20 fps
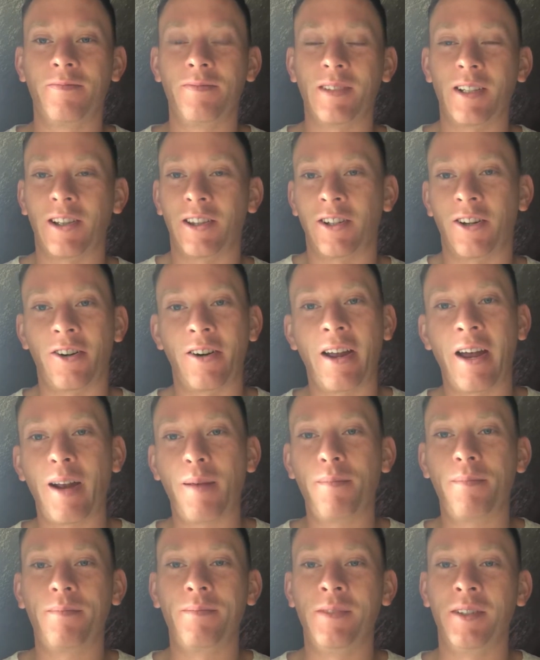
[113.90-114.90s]
learn
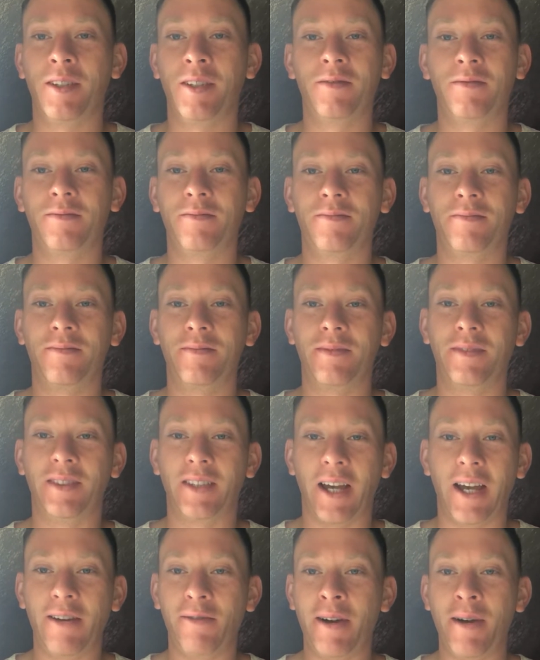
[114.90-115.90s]
how to
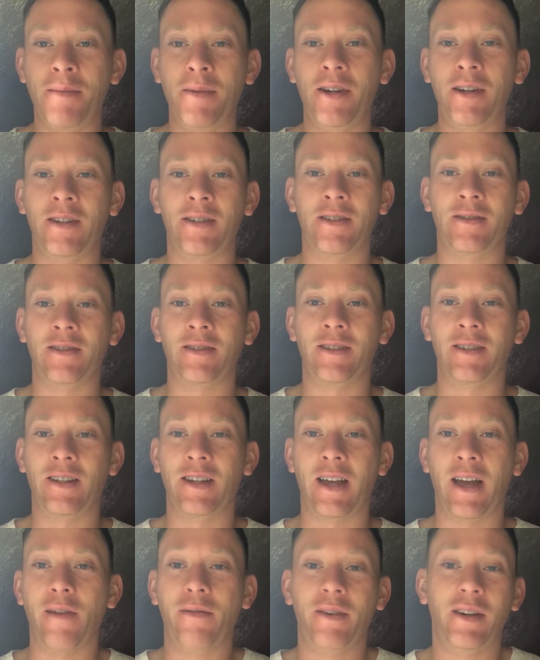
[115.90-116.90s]
date women and
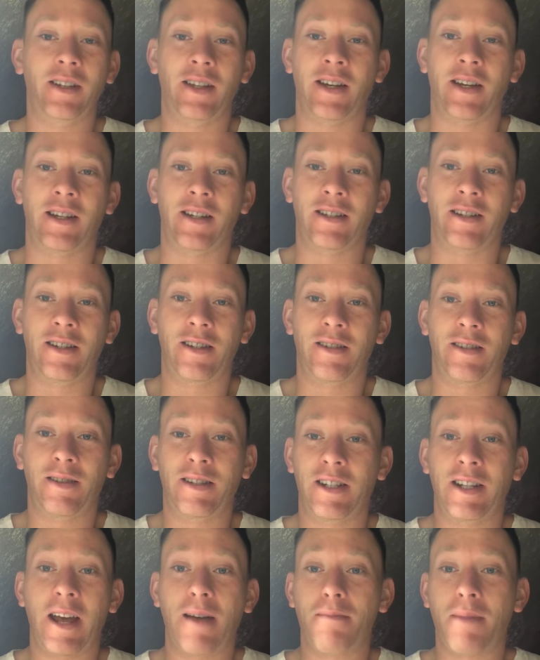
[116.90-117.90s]
everything. You just
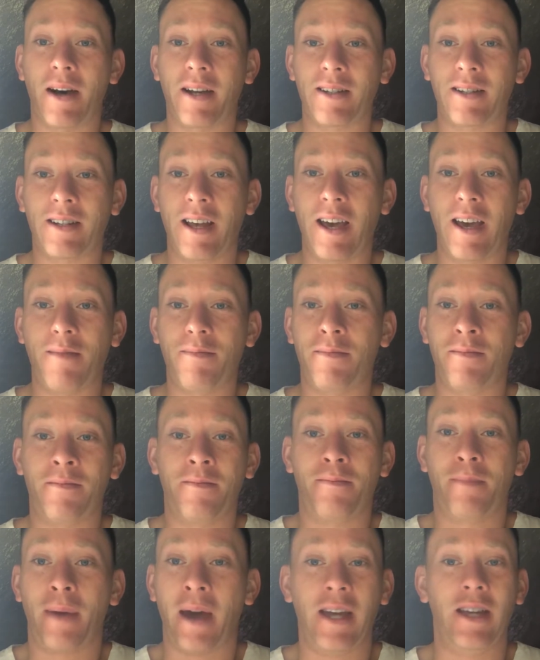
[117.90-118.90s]
step by step,
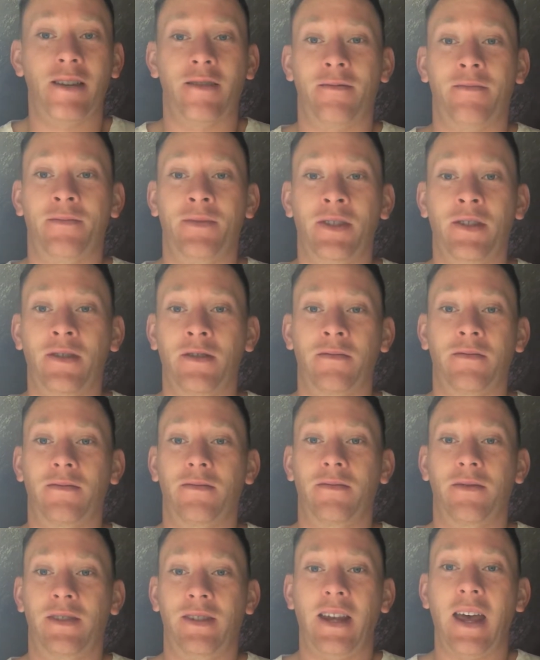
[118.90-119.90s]
and bam, you're
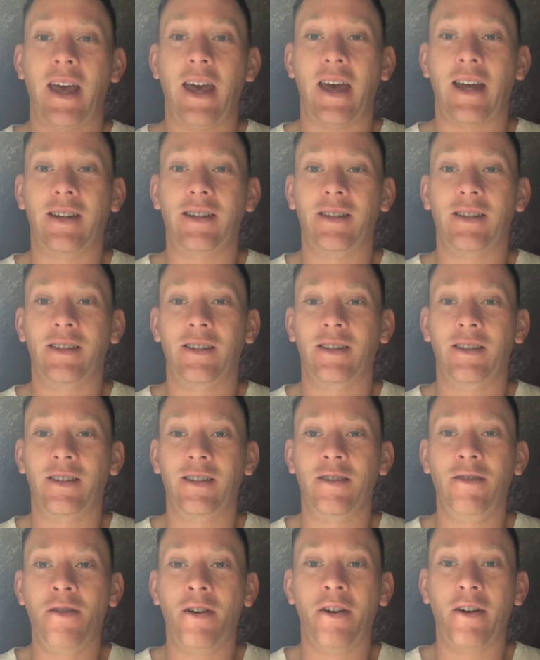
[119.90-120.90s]
set.
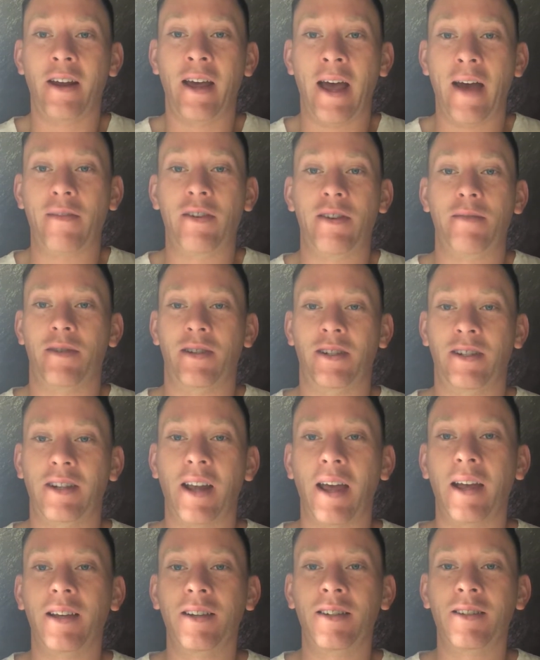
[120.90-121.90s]
You aren't gonna have any
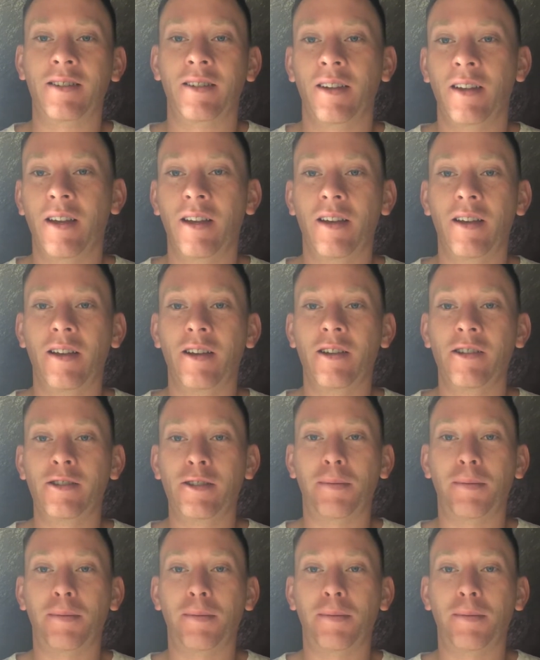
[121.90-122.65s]
mistakes, except